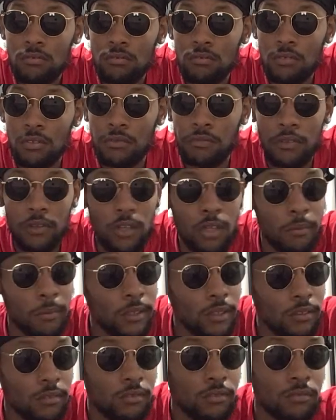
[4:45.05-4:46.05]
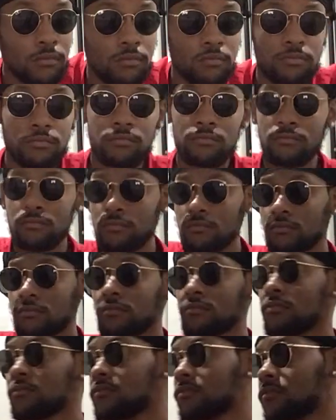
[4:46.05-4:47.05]
You feel me?
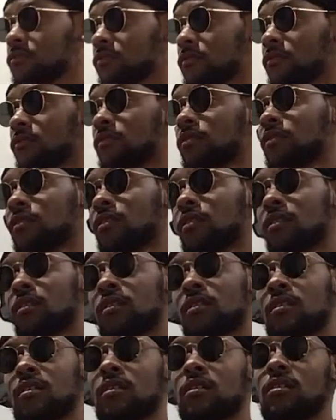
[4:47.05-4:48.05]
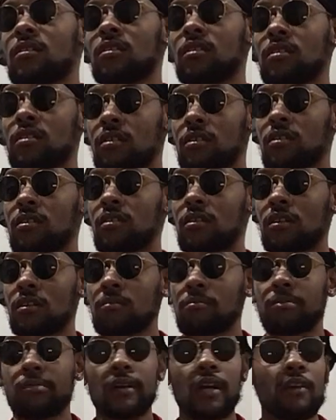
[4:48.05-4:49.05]

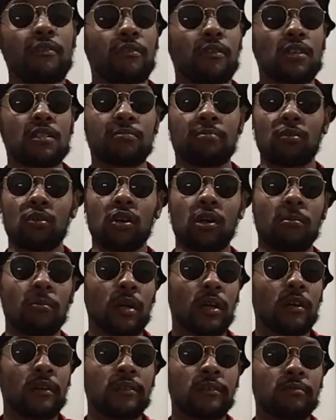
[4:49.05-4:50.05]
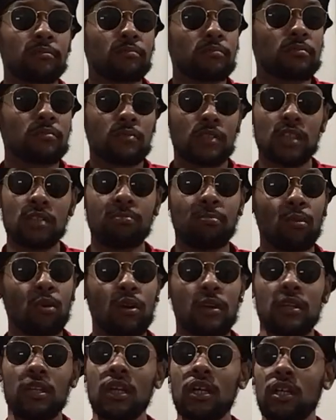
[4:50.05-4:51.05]
I'm praying for this boy, man. This
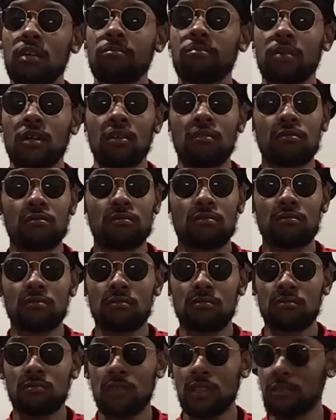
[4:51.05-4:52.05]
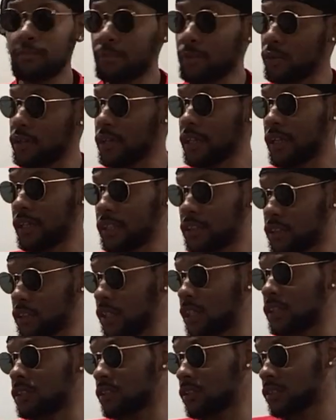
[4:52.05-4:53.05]
boy need it, bro. This boy need
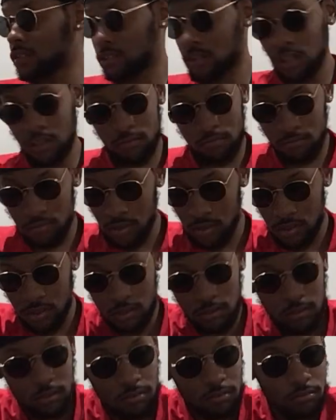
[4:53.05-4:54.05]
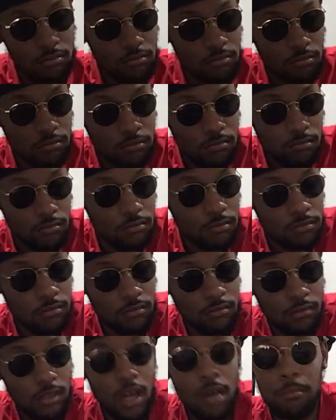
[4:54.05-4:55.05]
Jesus or something, man.
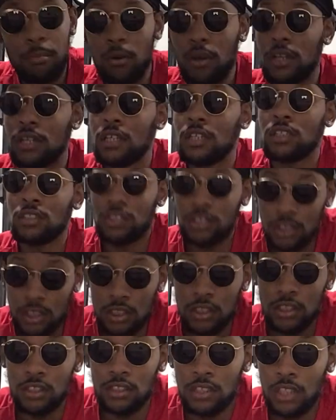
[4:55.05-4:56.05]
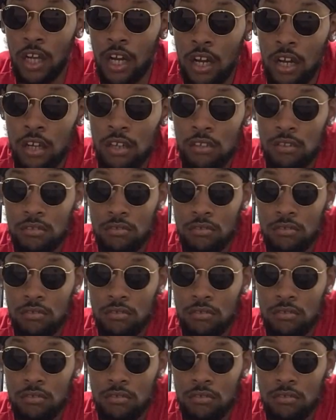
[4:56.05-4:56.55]
That boy need Jesus, y'all.